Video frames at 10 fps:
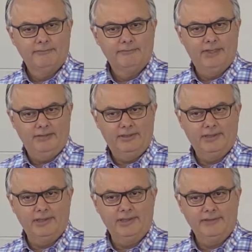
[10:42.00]

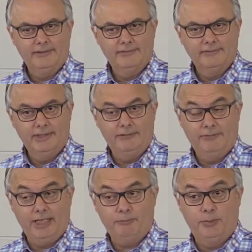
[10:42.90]
Definitely. In
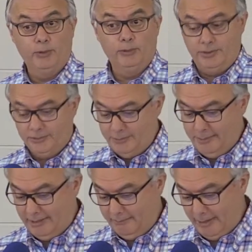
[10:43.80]
fact, Paul talks
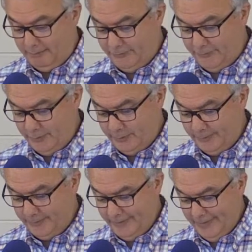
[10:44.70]
about it in Romans
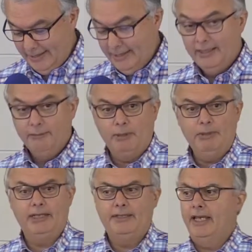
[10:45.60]
4. What
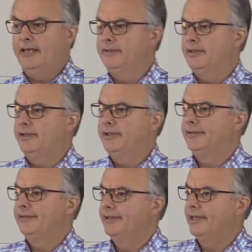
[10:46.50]
about David,
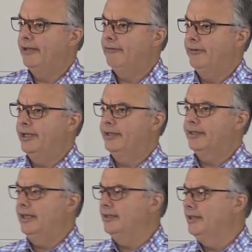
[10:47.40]
our friend
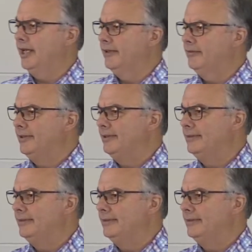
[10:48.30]
King David?